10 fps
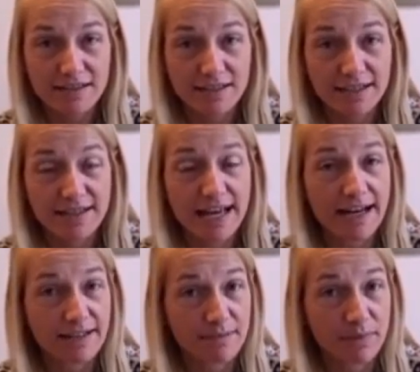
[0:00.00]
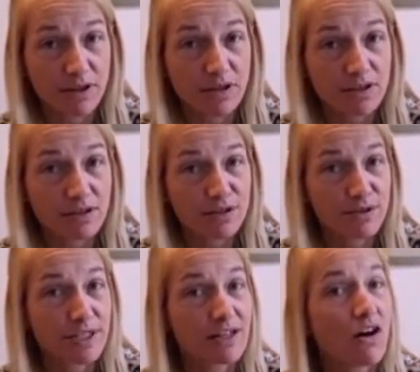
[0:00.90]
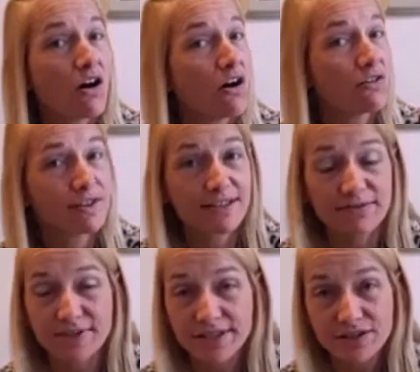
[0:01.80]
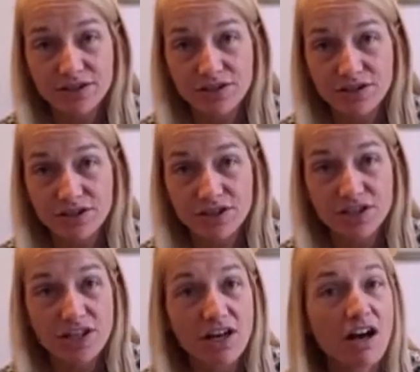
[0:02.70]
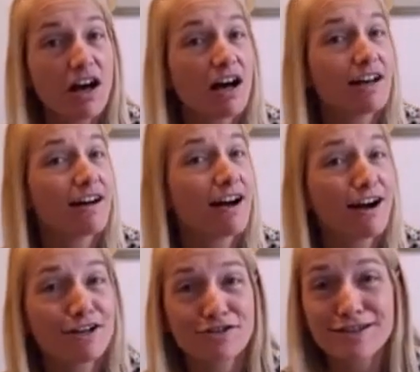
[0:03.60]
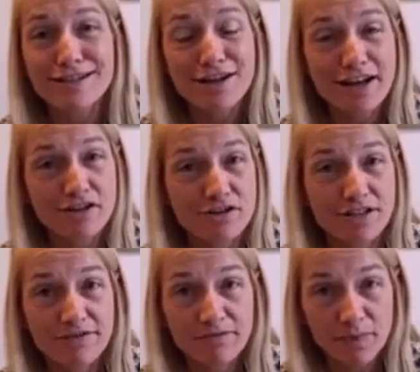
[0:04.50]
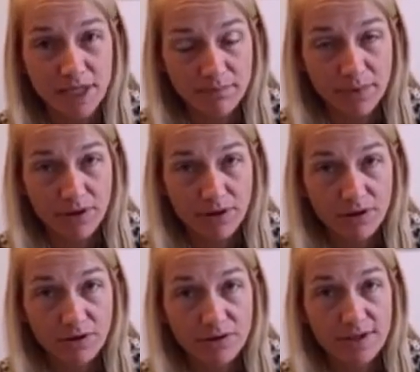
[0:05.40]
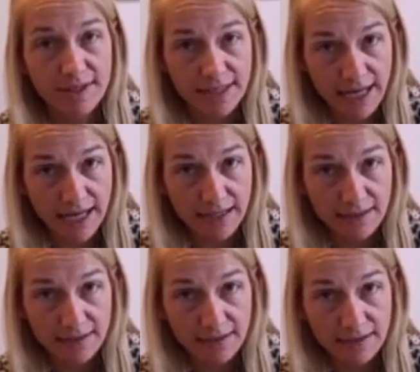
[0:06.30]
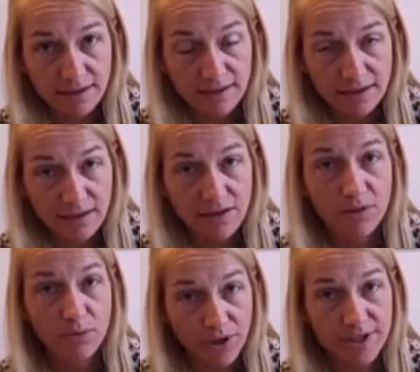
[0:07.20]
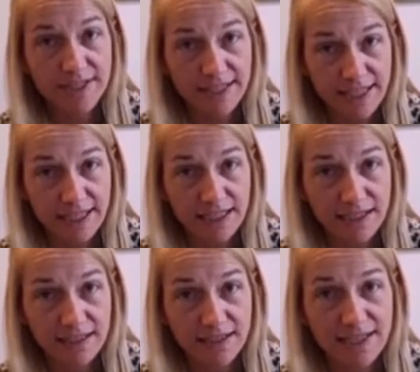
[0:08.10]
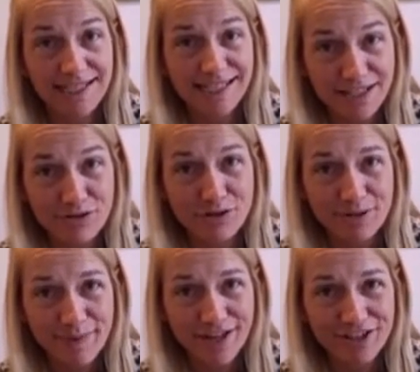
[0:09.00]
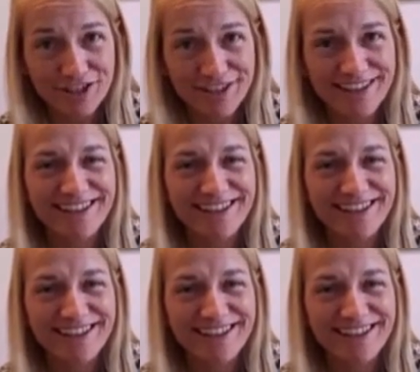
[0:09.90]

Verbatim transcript: This expert who did all this research on hundreds and hundreds of people said the worst thing is introspection.